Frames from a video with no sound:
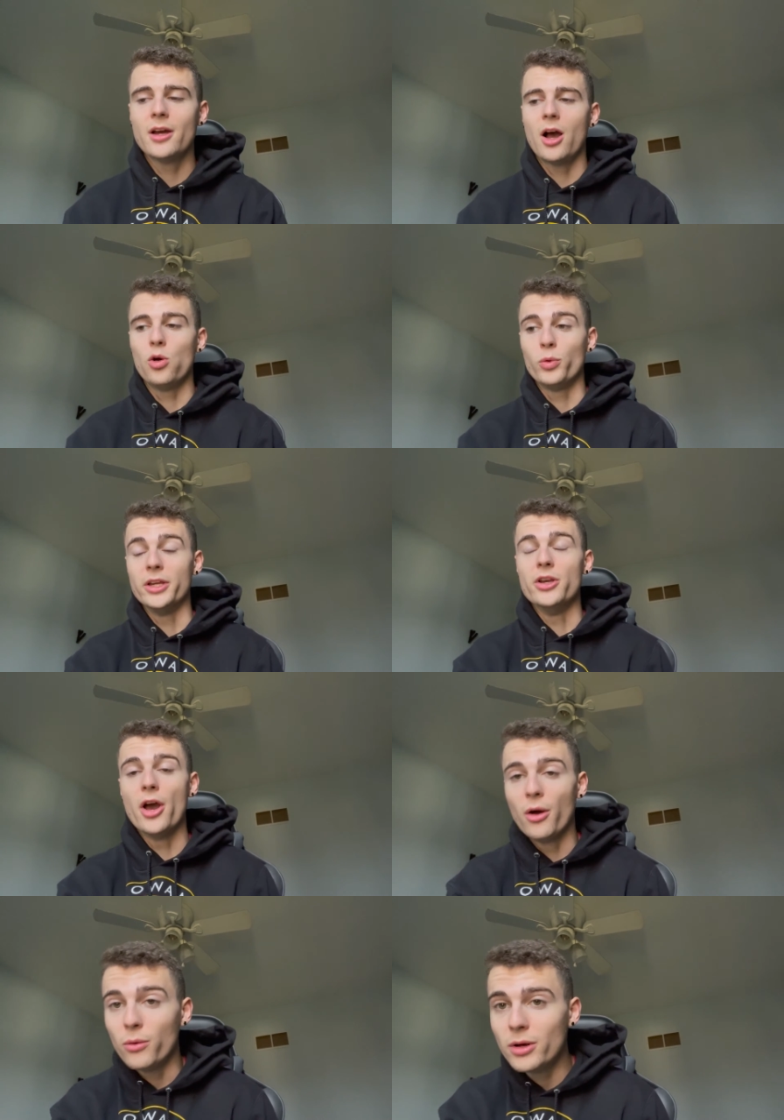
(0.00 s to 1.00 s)
Uh, we We
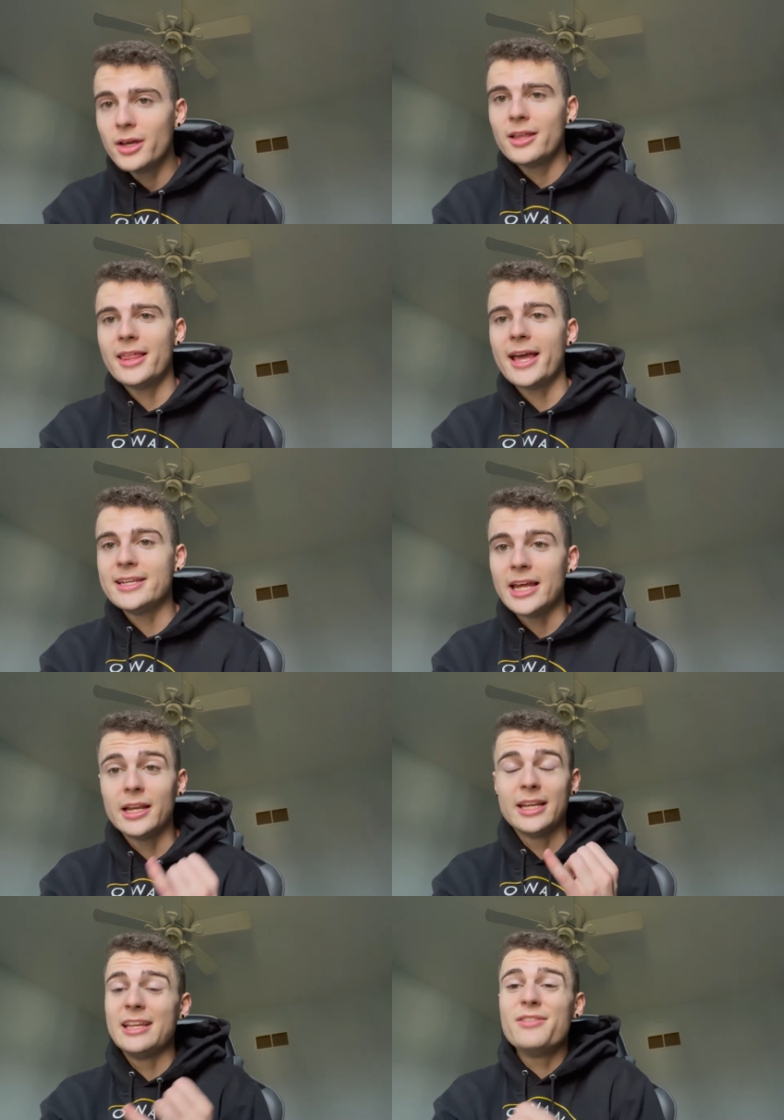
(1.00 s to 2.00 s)
know that
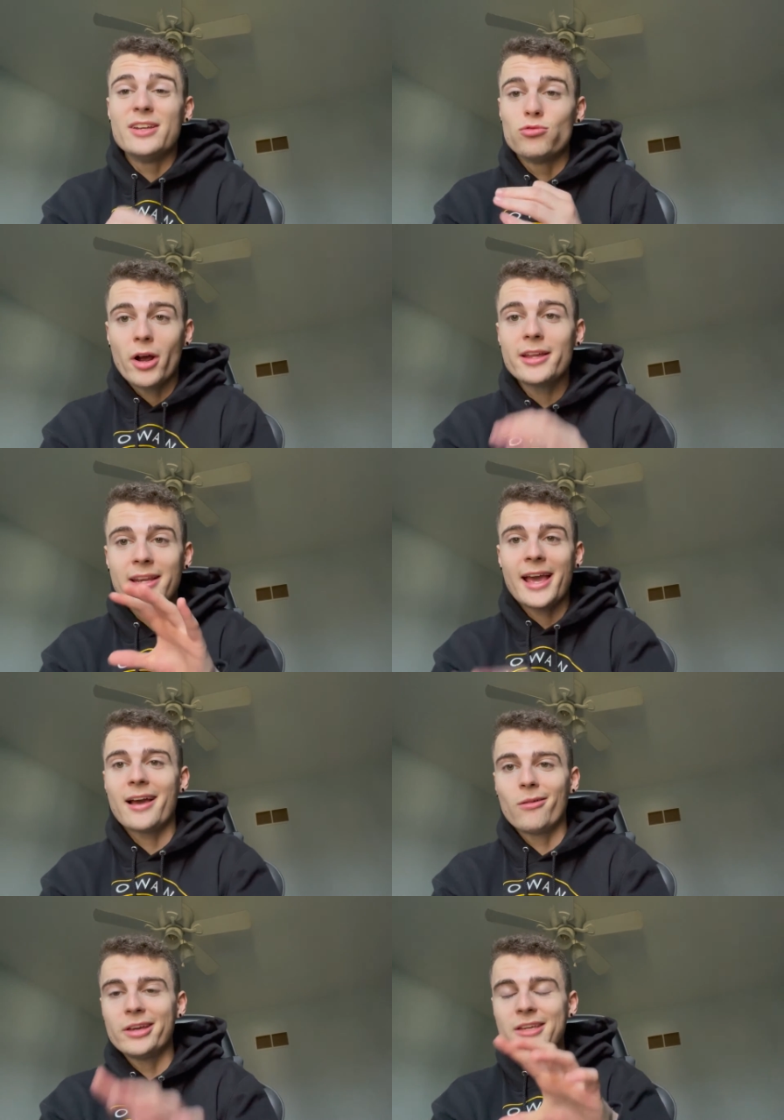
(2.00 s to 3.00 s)
even right
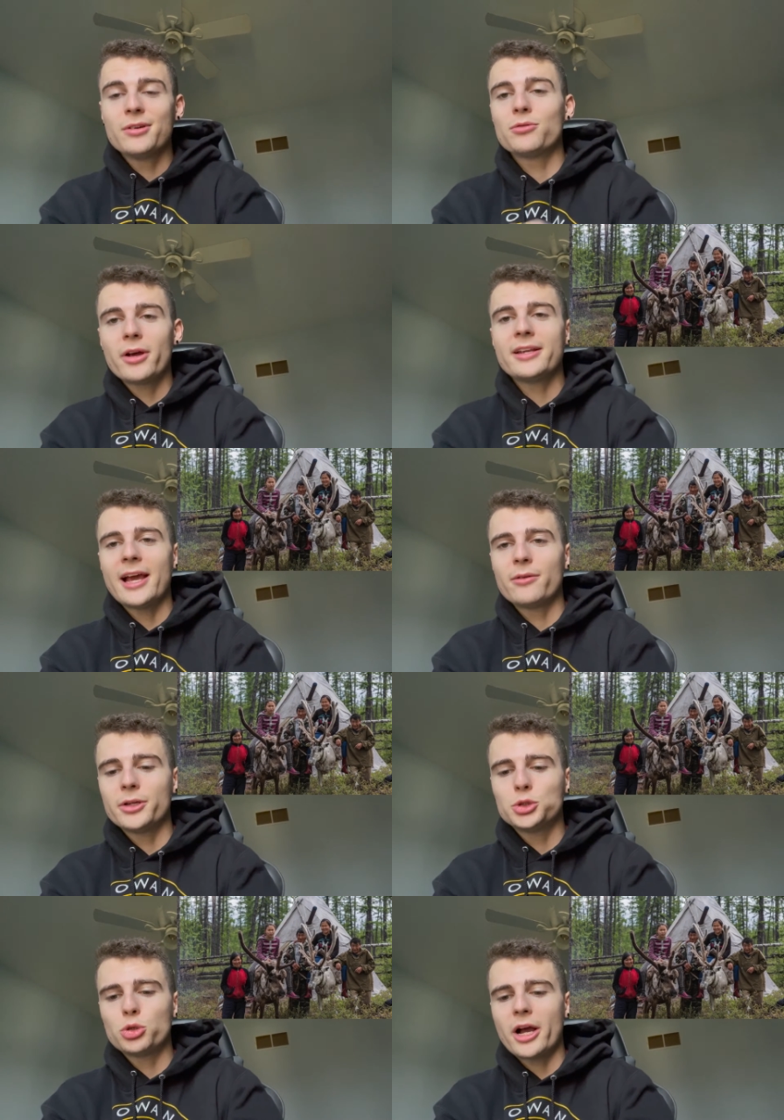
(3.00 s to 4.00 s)
now, even right now,
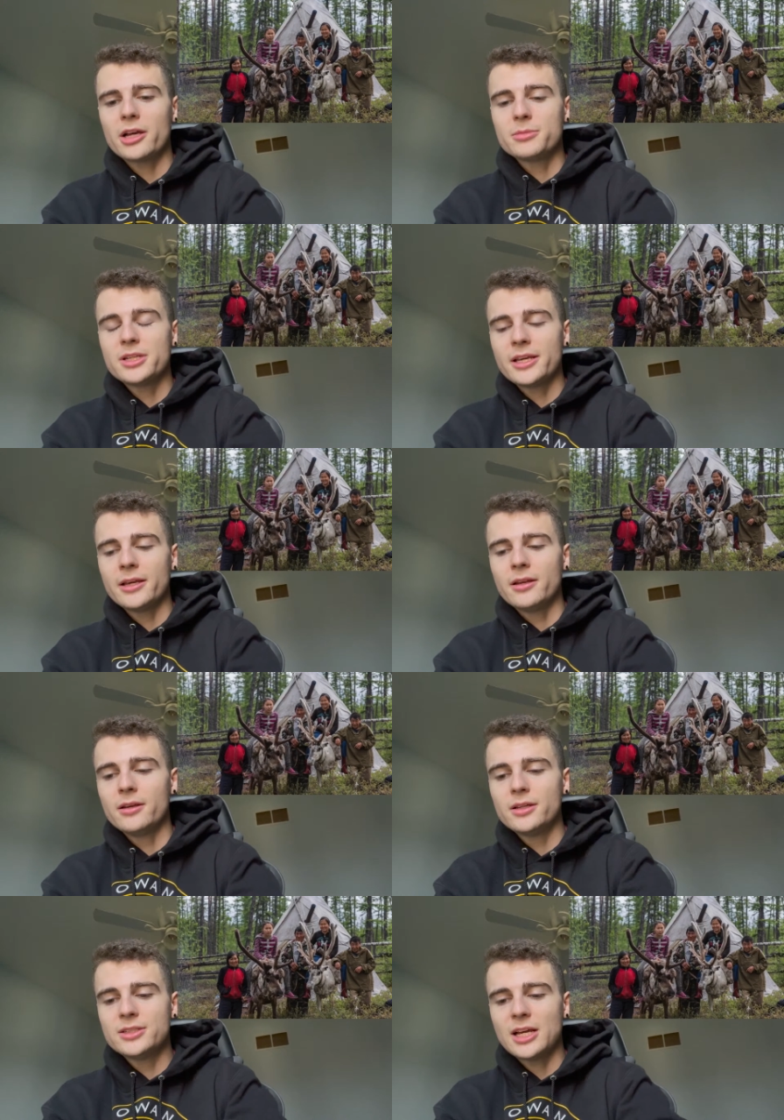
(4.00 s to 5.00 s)
there's tribes
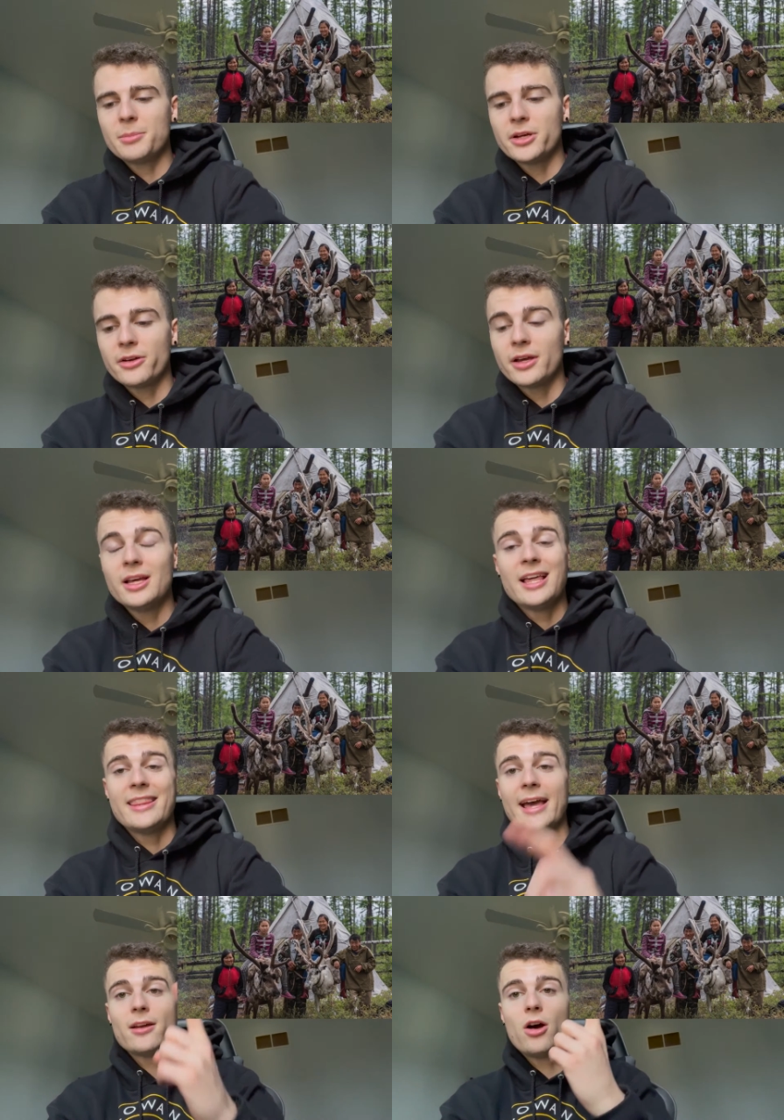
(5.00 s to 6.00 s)
in Siberia
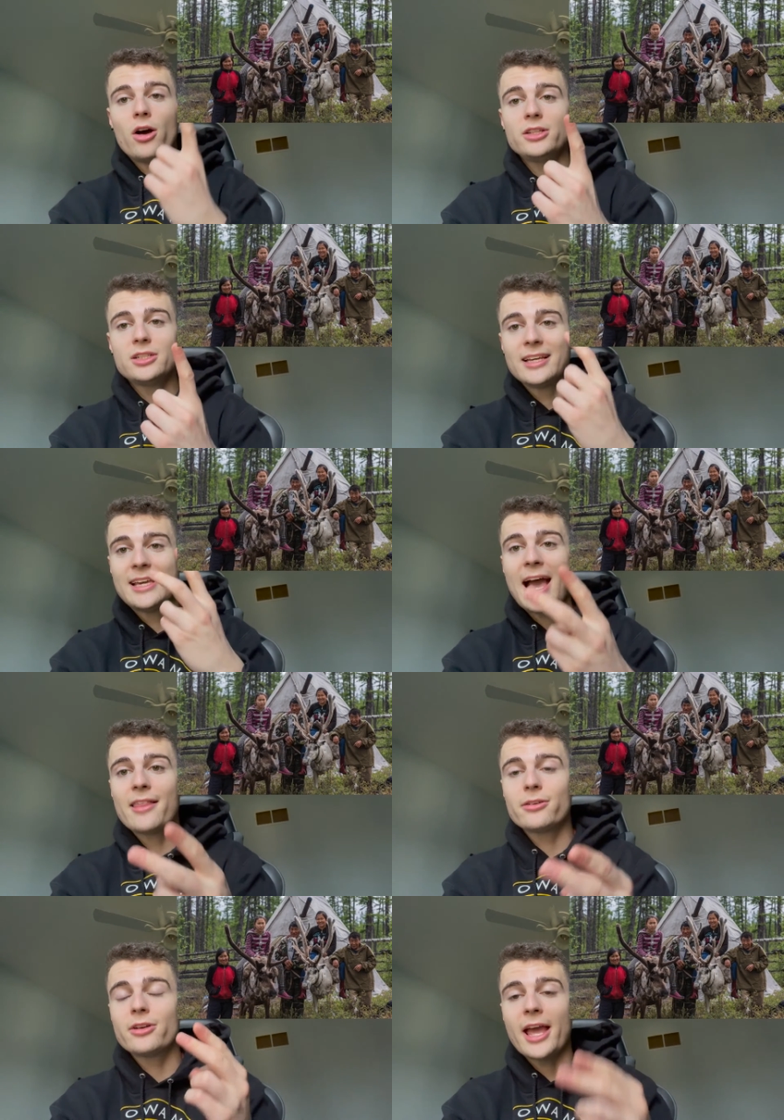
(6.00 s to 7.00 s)
that hunt,
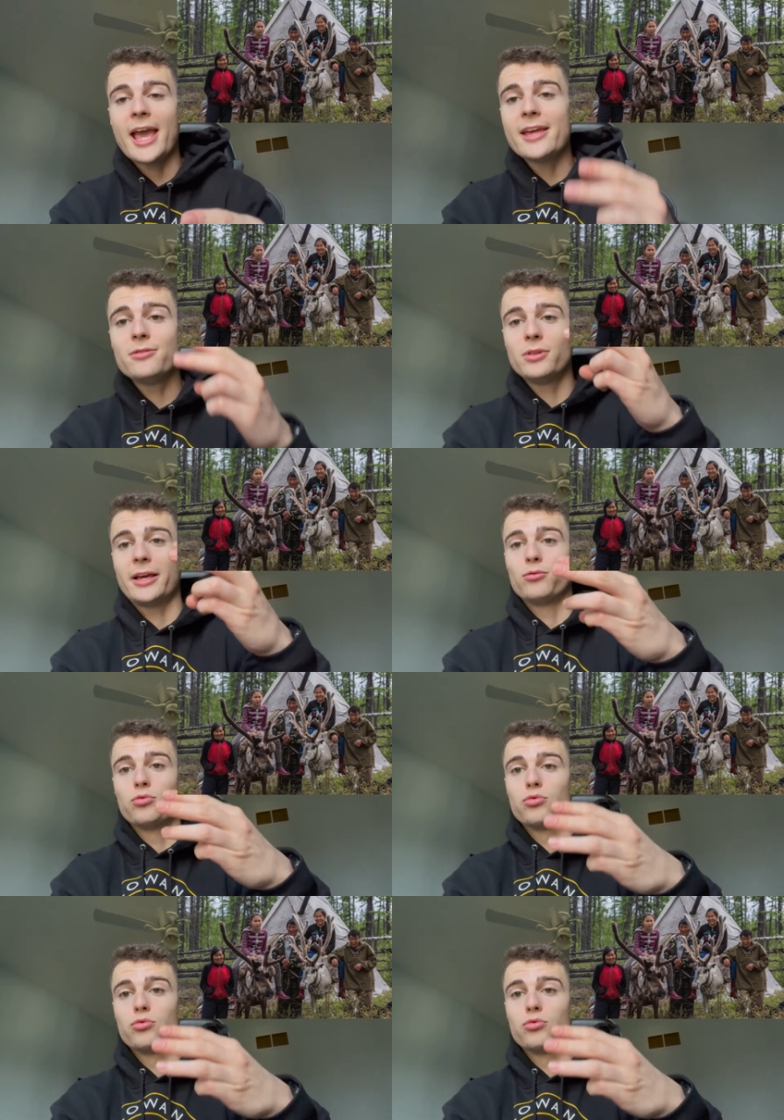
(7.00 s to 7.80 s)
gather, and like